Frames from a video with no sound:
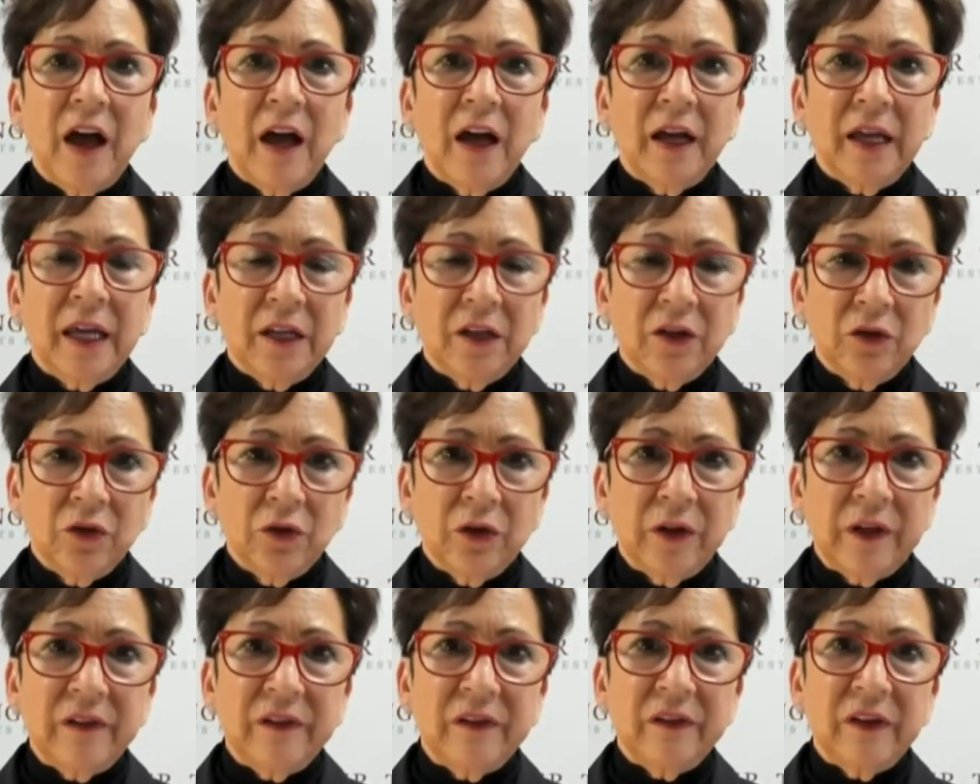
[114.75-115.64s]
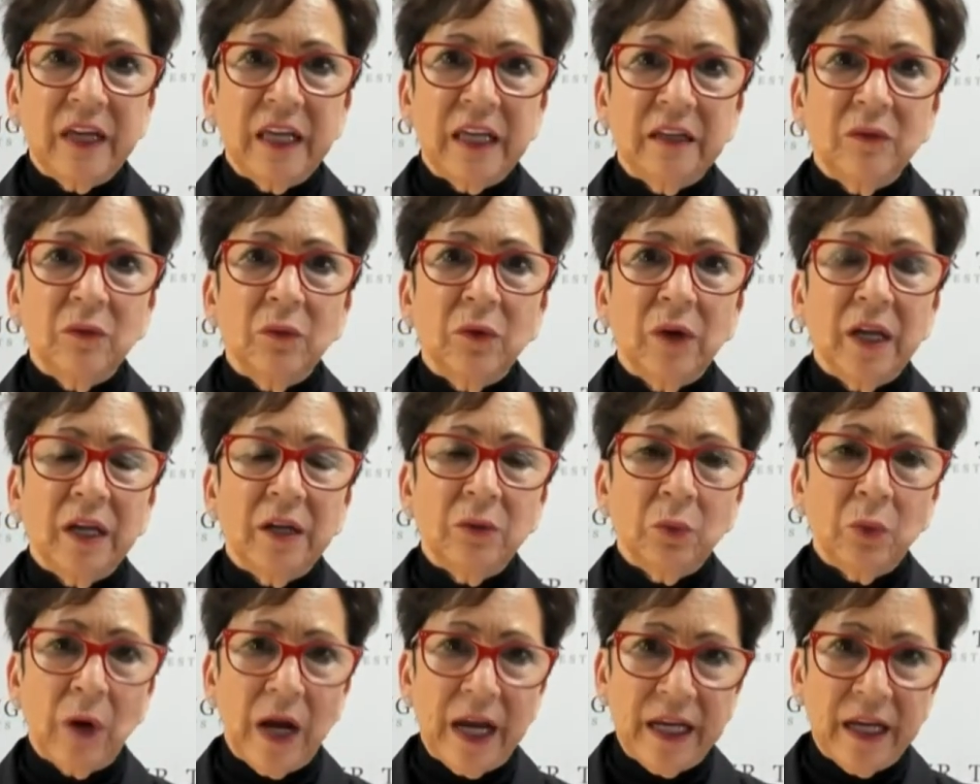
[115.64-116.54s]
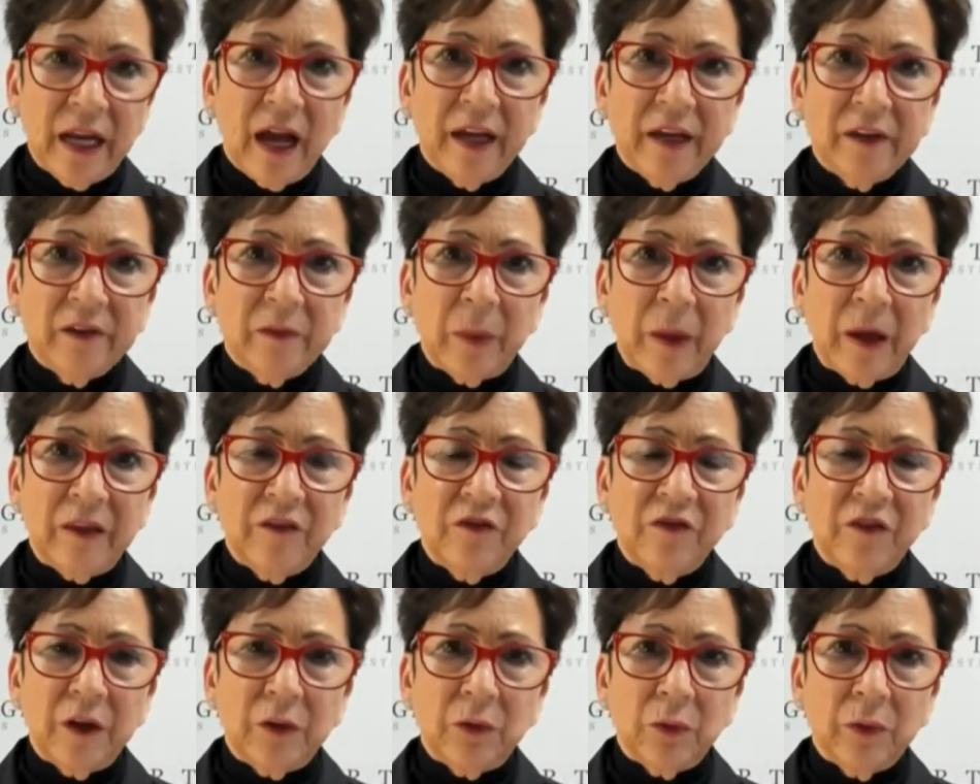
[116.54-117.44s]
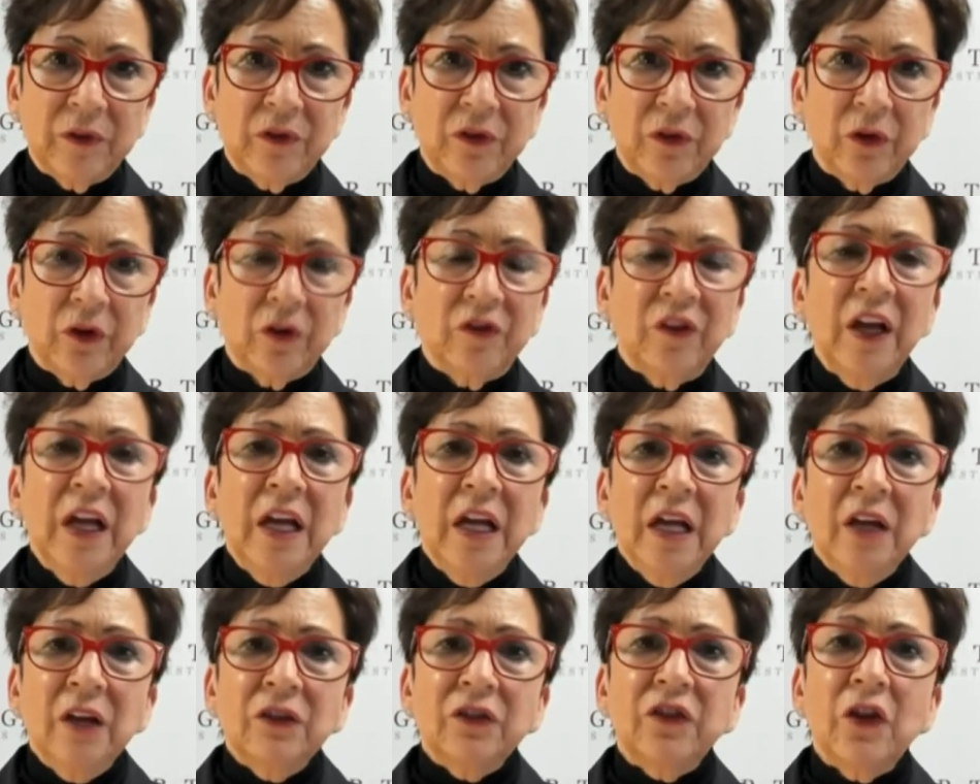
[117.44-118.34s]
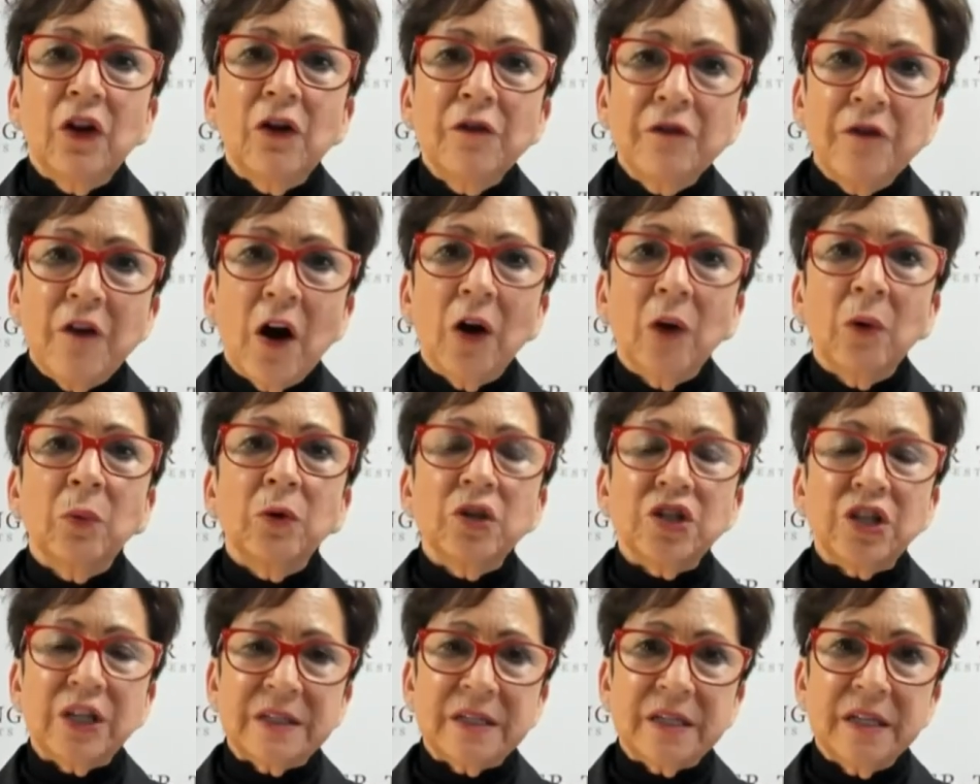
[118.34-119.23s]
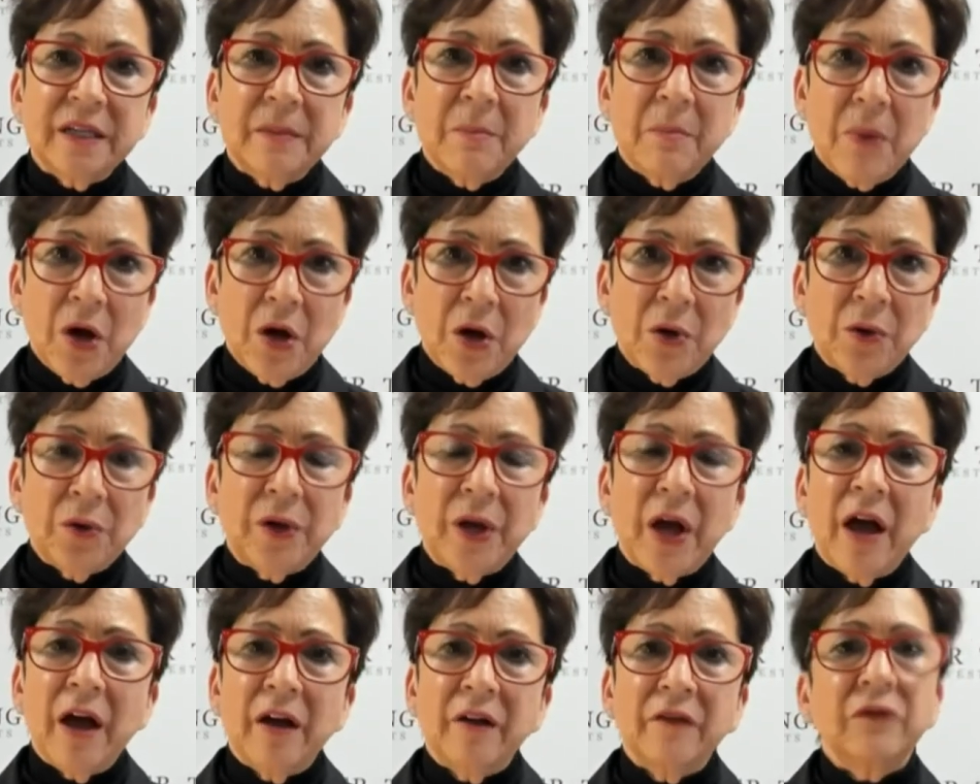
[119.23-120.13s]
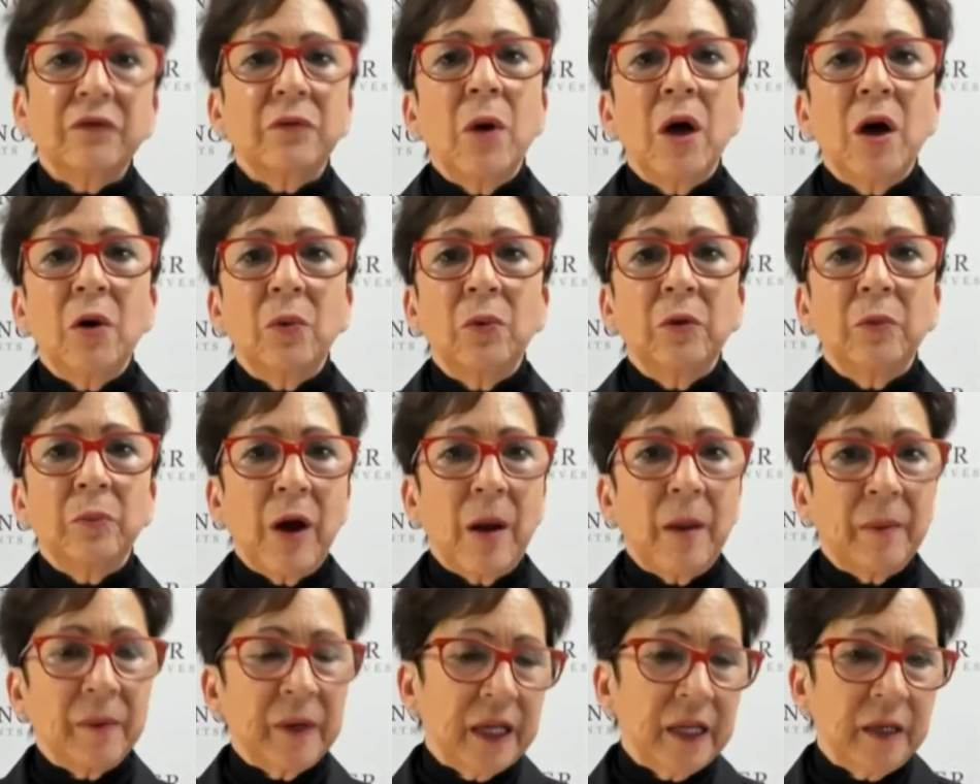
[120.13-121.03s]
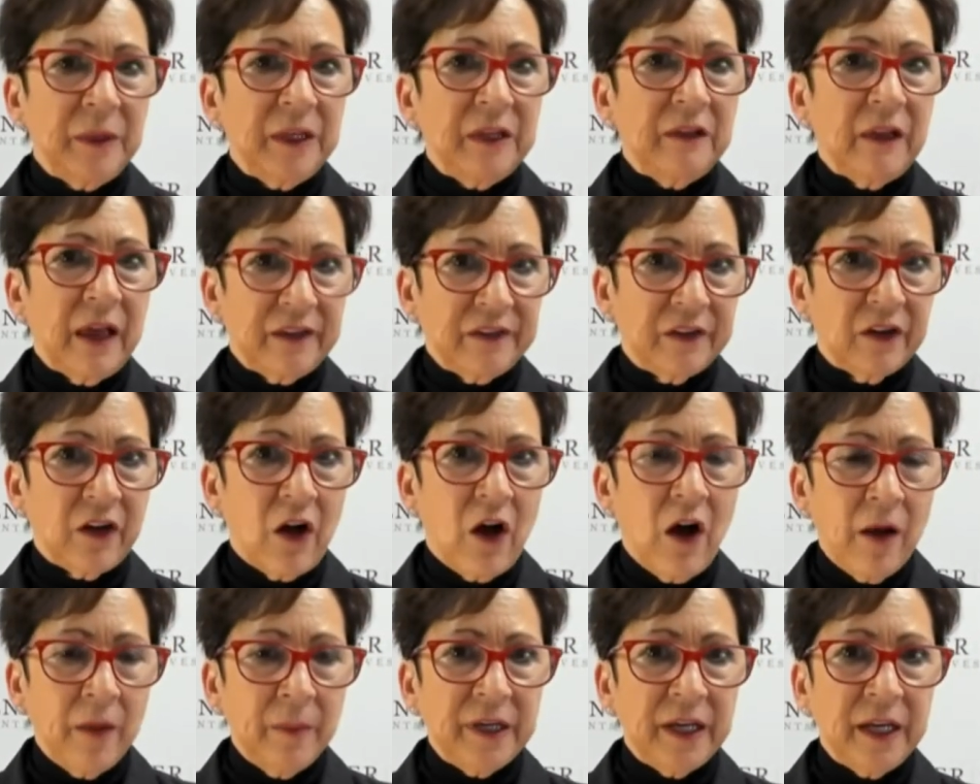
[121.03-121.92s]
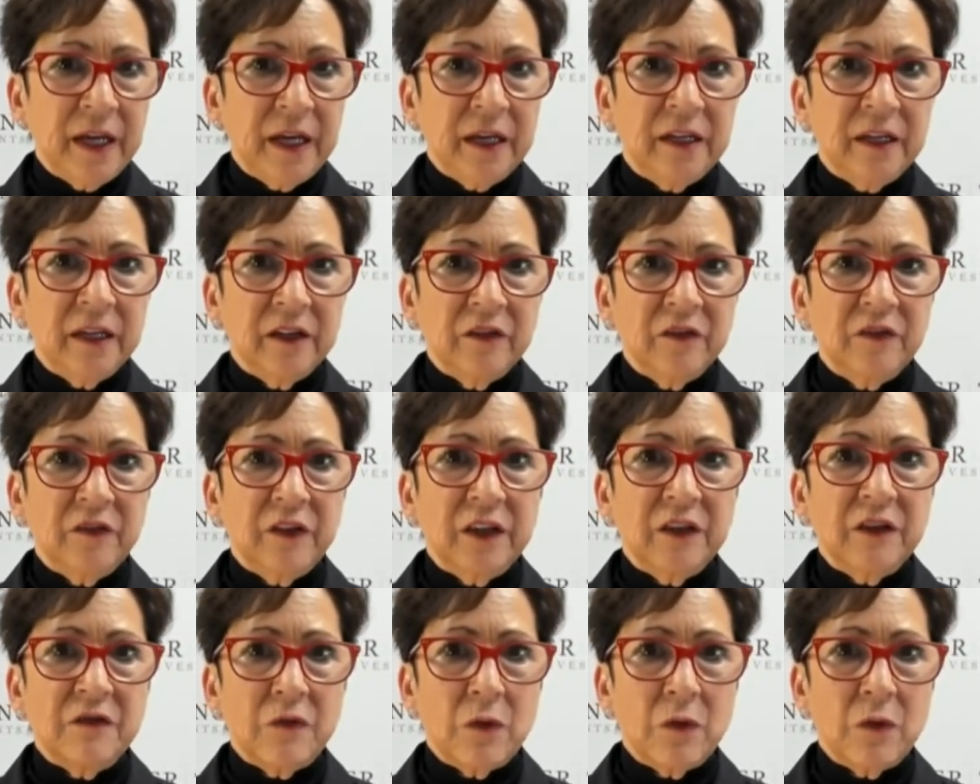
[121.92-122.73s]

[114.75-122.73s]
uh, increase in in rate hikes by the federal reserve so far we're just in a mode of well we're probably going to be less accommodative in the